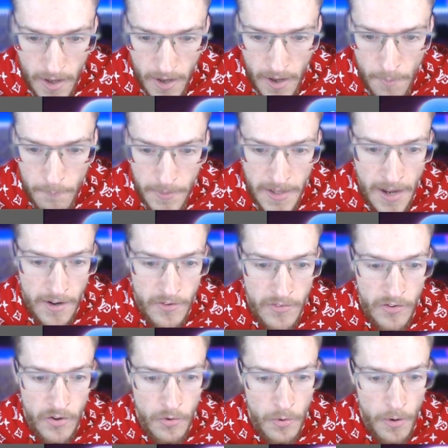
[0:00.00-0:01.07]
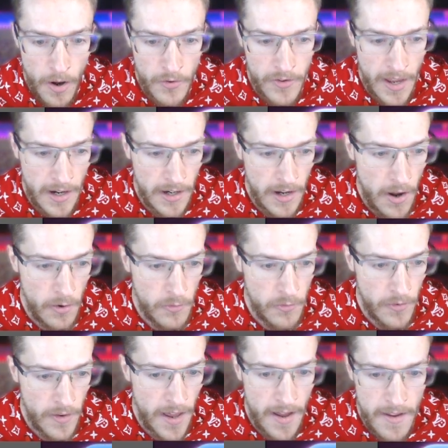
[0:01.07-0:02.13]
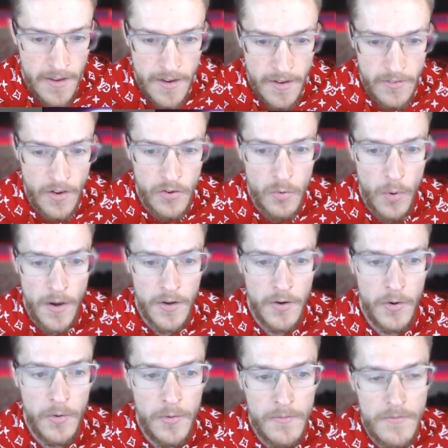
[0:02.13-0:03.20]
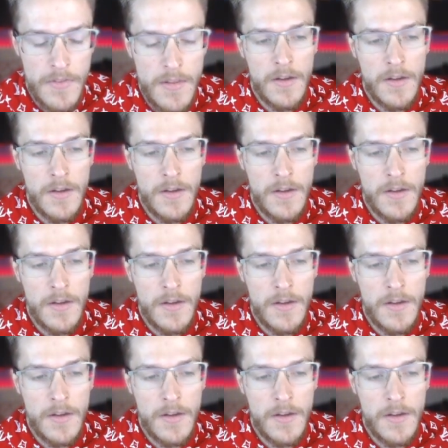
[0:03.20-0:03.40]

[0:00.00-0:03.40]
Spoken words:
But yeah, because I was getting loads for that, so that's quite cool.